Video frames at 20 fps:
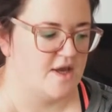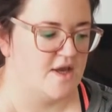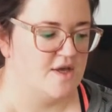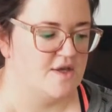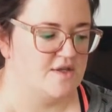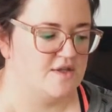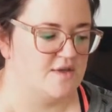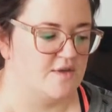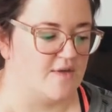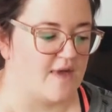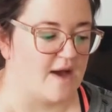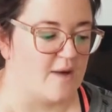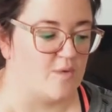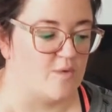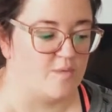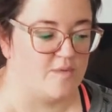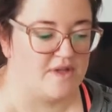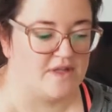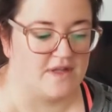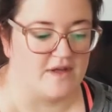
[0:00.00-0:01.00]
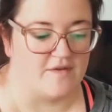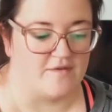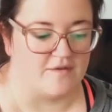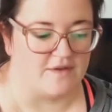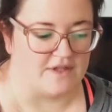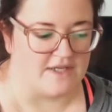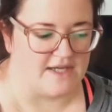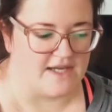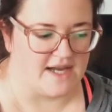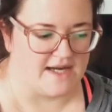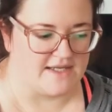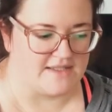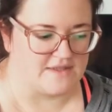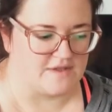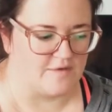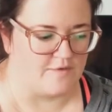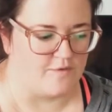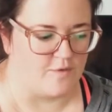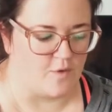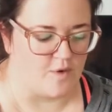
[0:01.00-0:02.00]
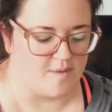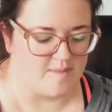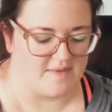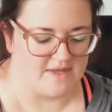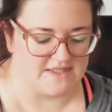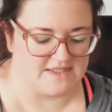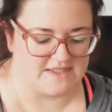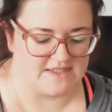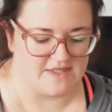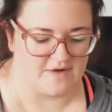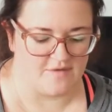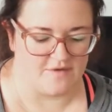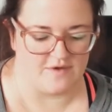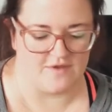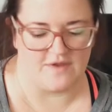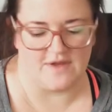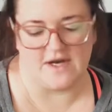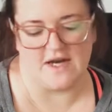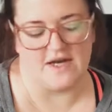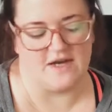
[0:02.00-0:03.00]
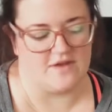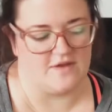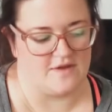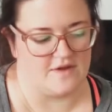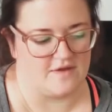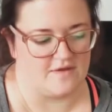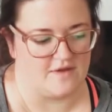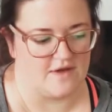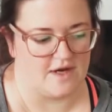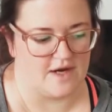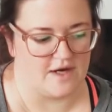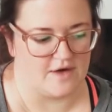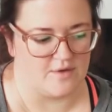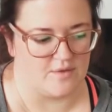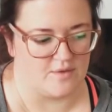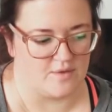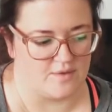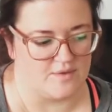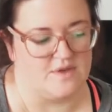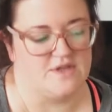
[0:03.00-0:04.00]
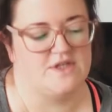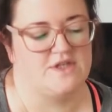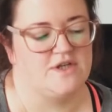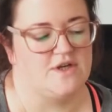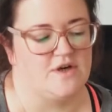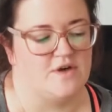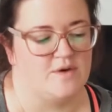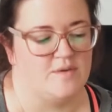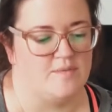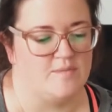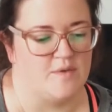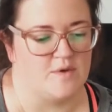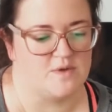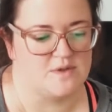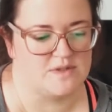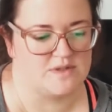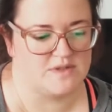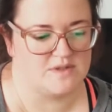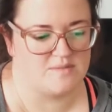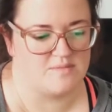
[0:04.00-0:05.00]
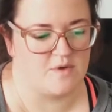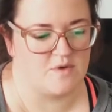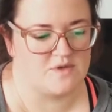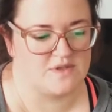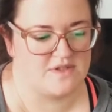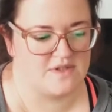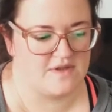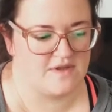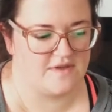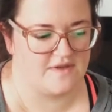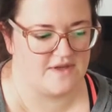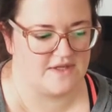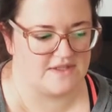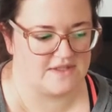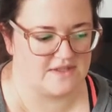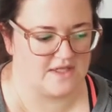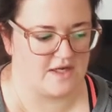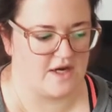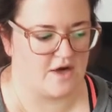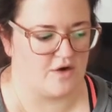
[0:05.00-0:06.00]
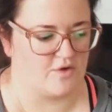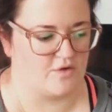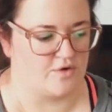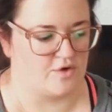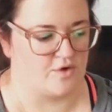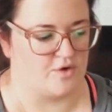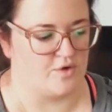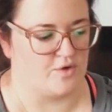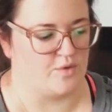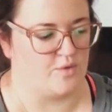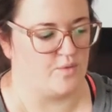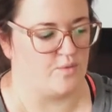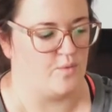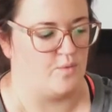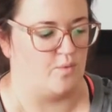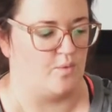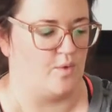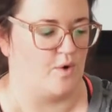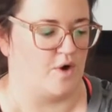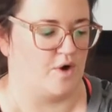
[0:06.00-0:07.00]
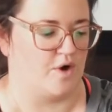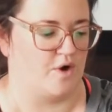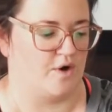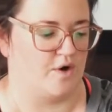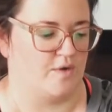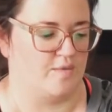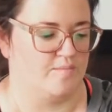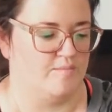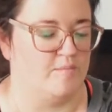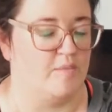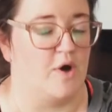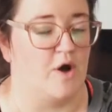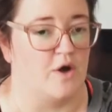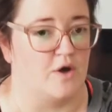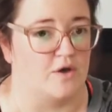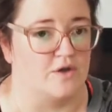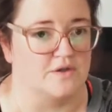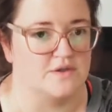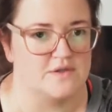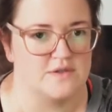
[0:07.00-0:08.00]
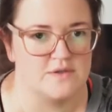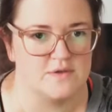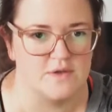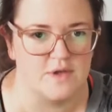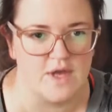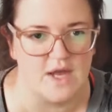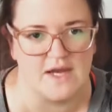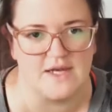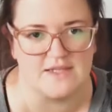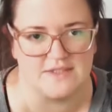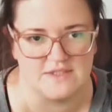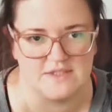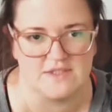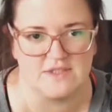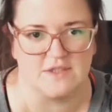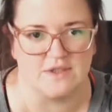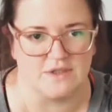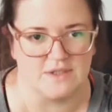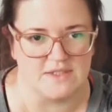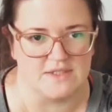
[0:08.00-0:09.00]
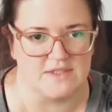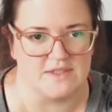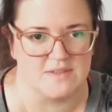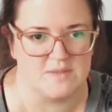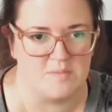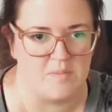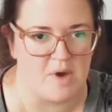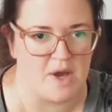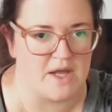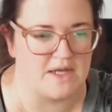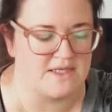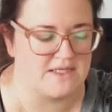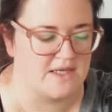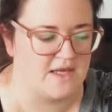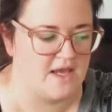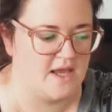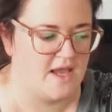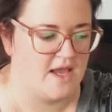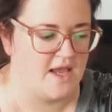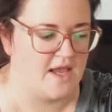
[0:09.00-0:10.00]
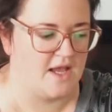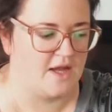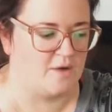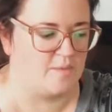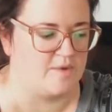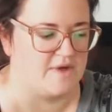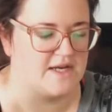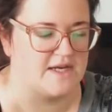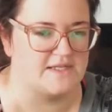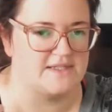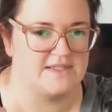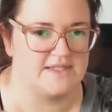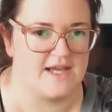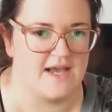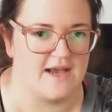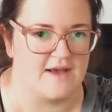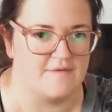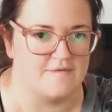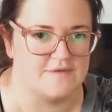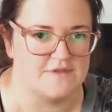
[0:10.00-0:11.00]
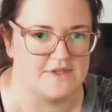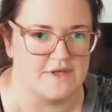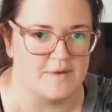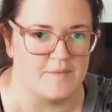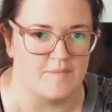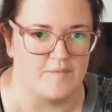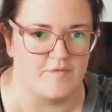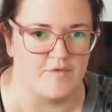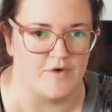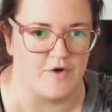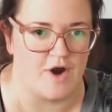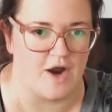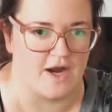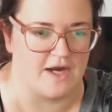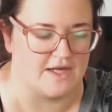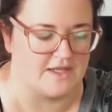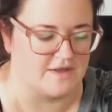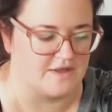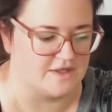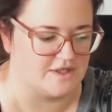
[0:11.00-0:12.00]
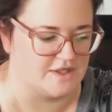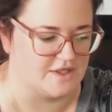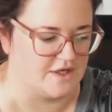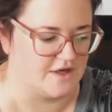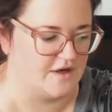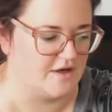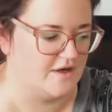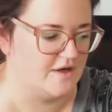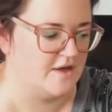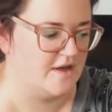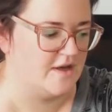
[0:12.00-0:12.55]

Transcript: So that will be lovely, and it's a form that's different than anything that I grew this year. Most, most of the things that I grew were balls, and it still is, but it'll be nice to have some variety this year.